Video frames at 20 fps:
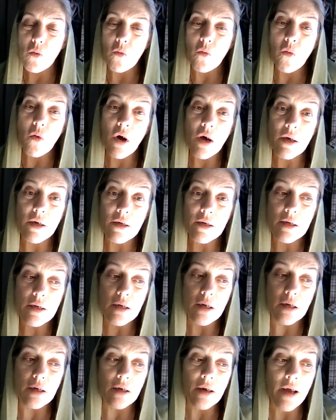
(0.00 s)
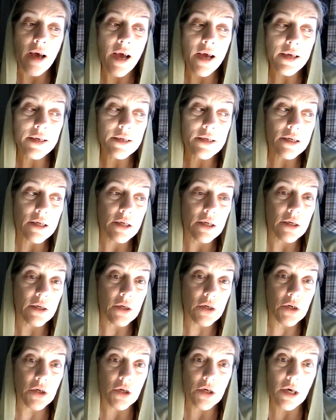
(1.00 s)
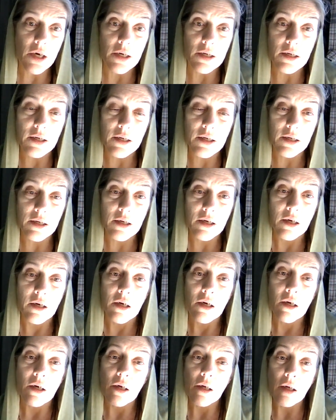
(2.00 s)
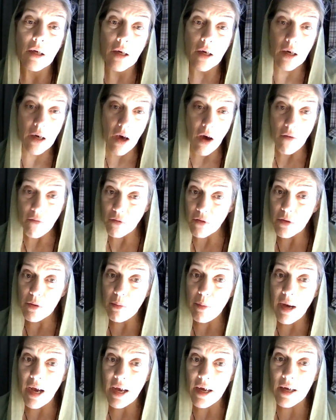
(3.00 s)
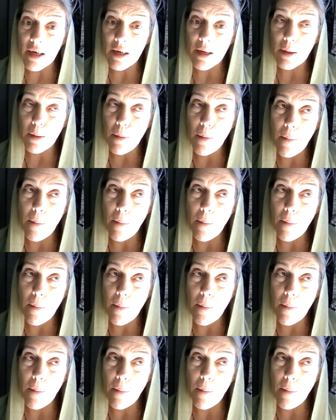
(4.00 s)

was not just covered by it,